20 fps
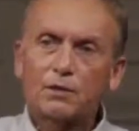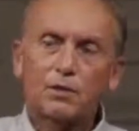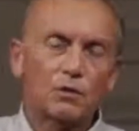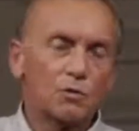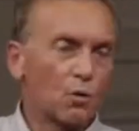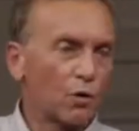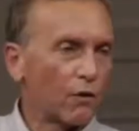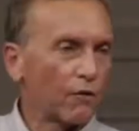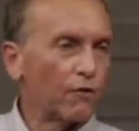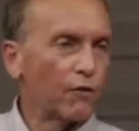
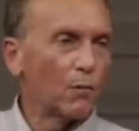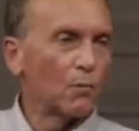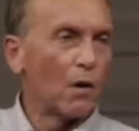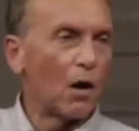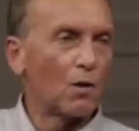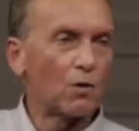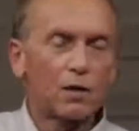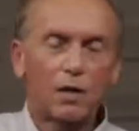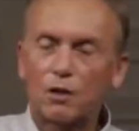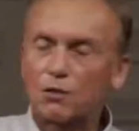This is where a
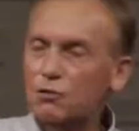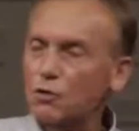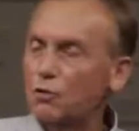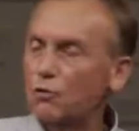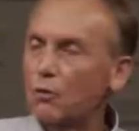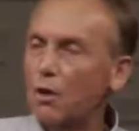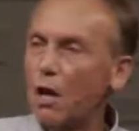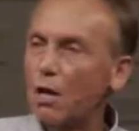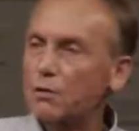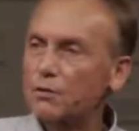football
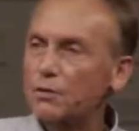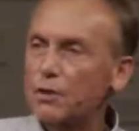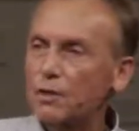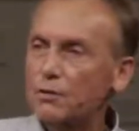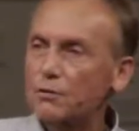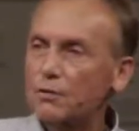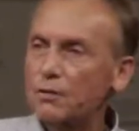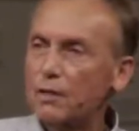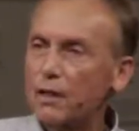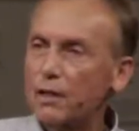coach who lost
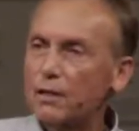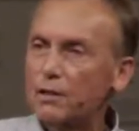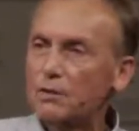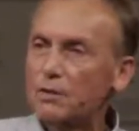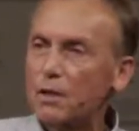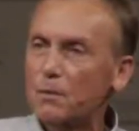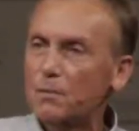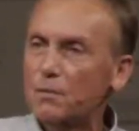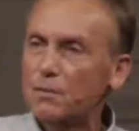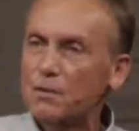yesterday
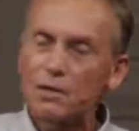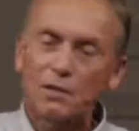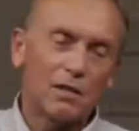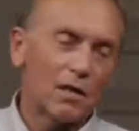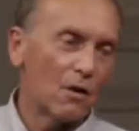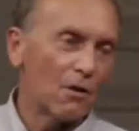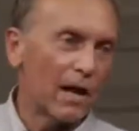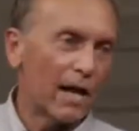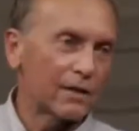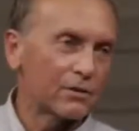gets up and
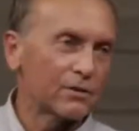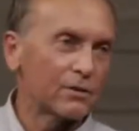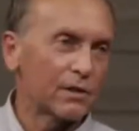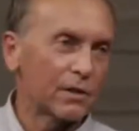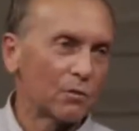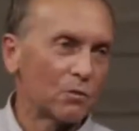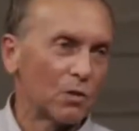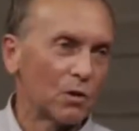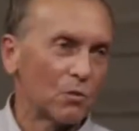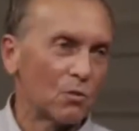said, no,
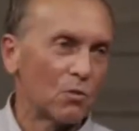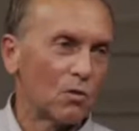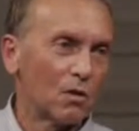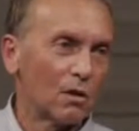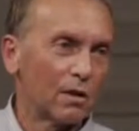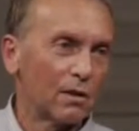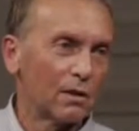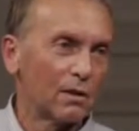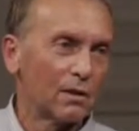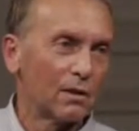actually, we
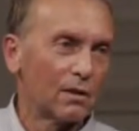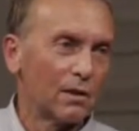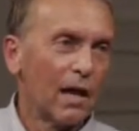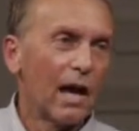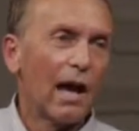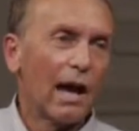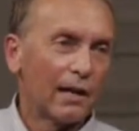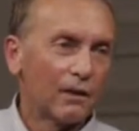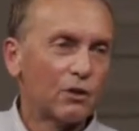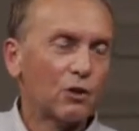won.
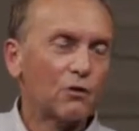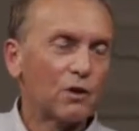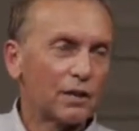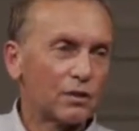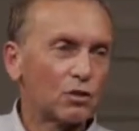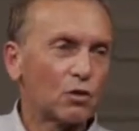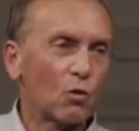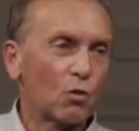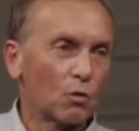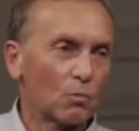I know
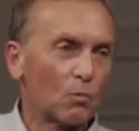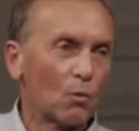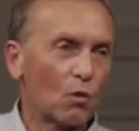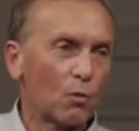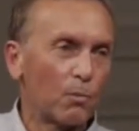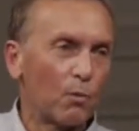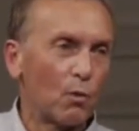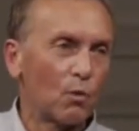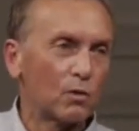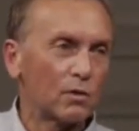they scored
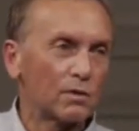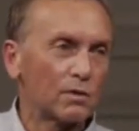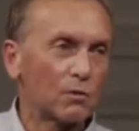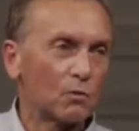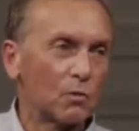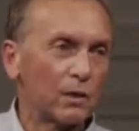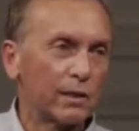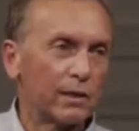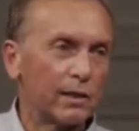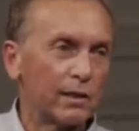more
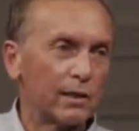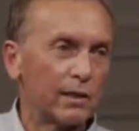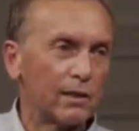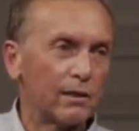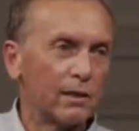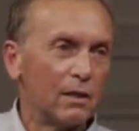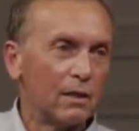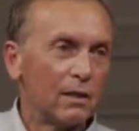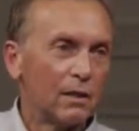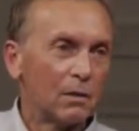points than we
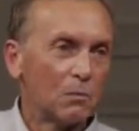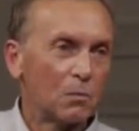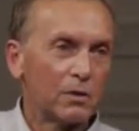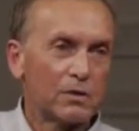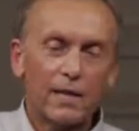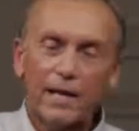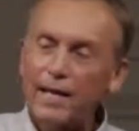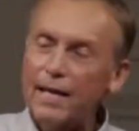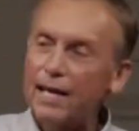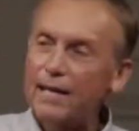did,
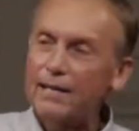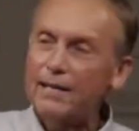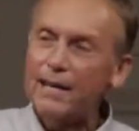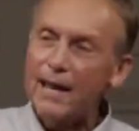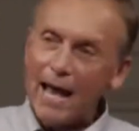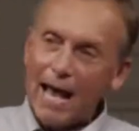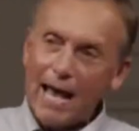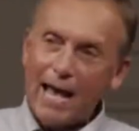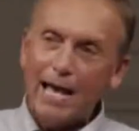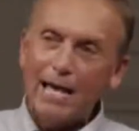but they had
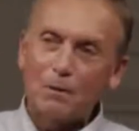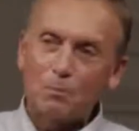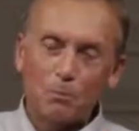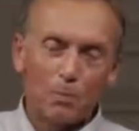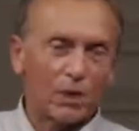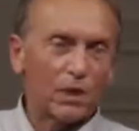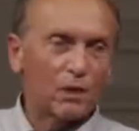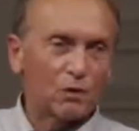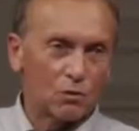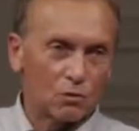
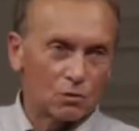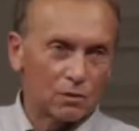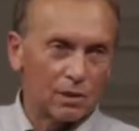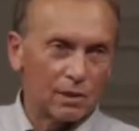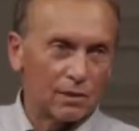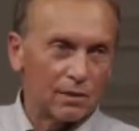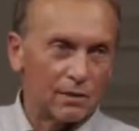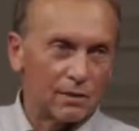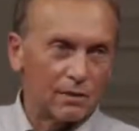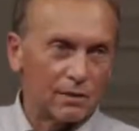9
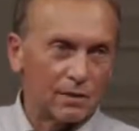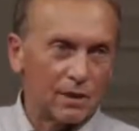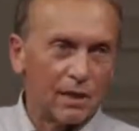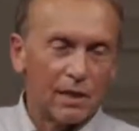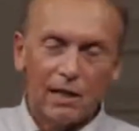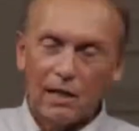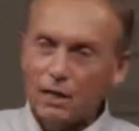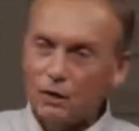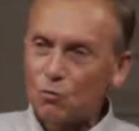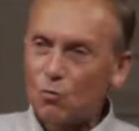penalties,
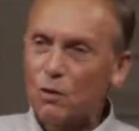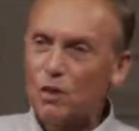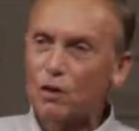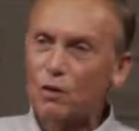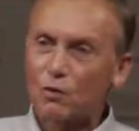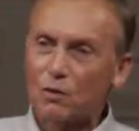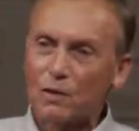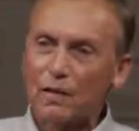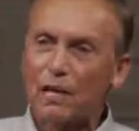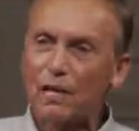and
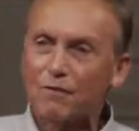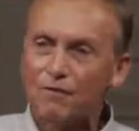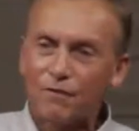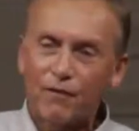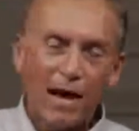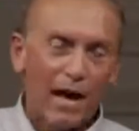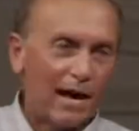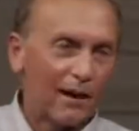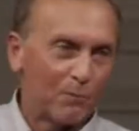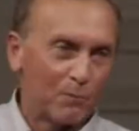we only
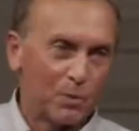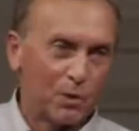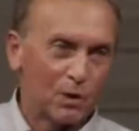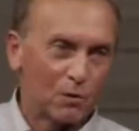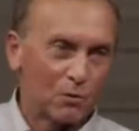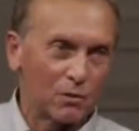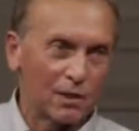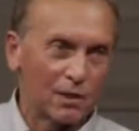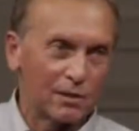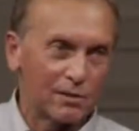had 5
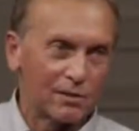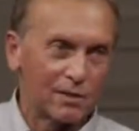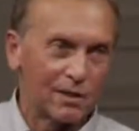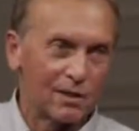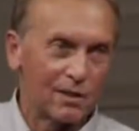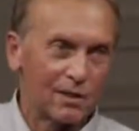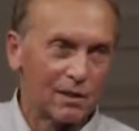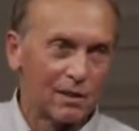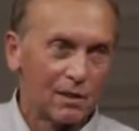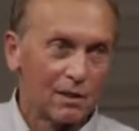
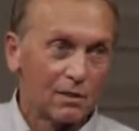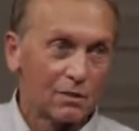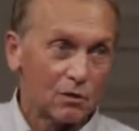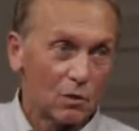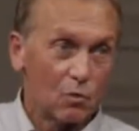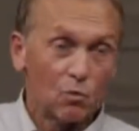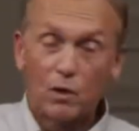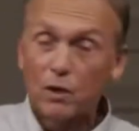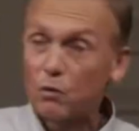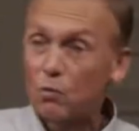penalties.
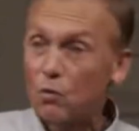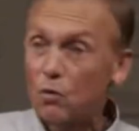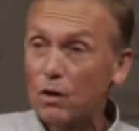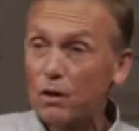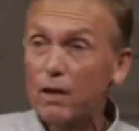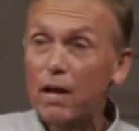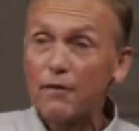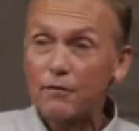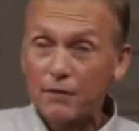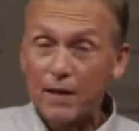So we
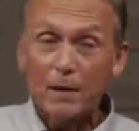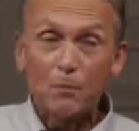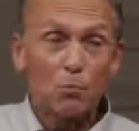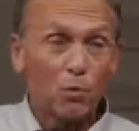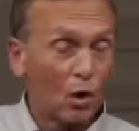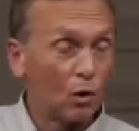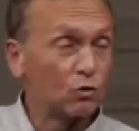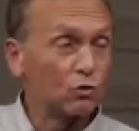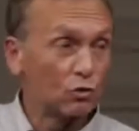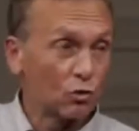won.
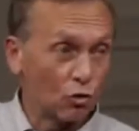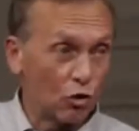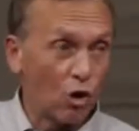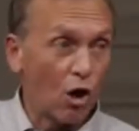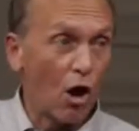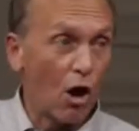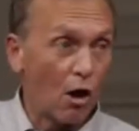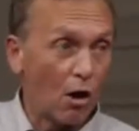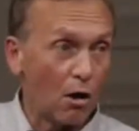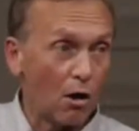They broke the
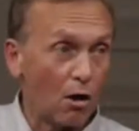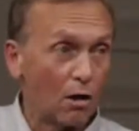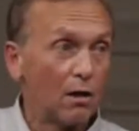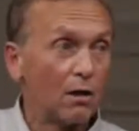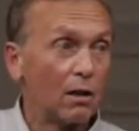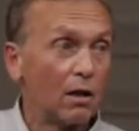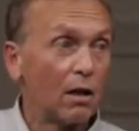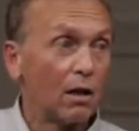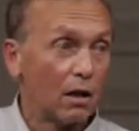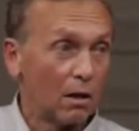
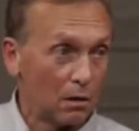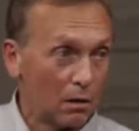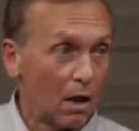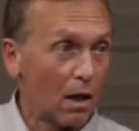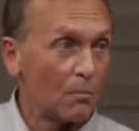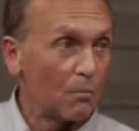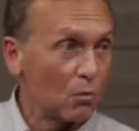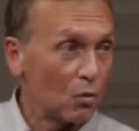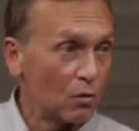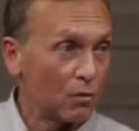law a
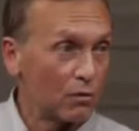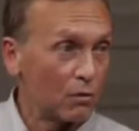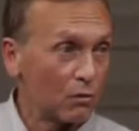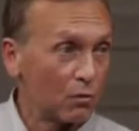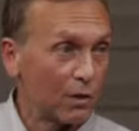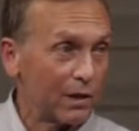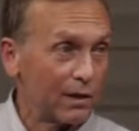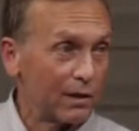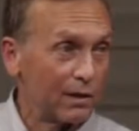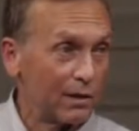lot more
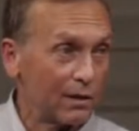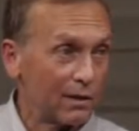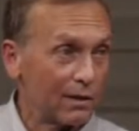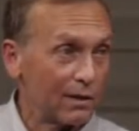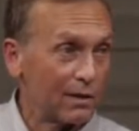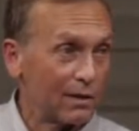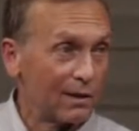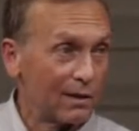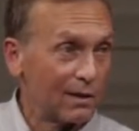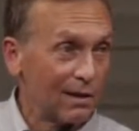than we
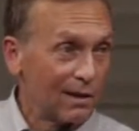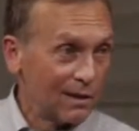did.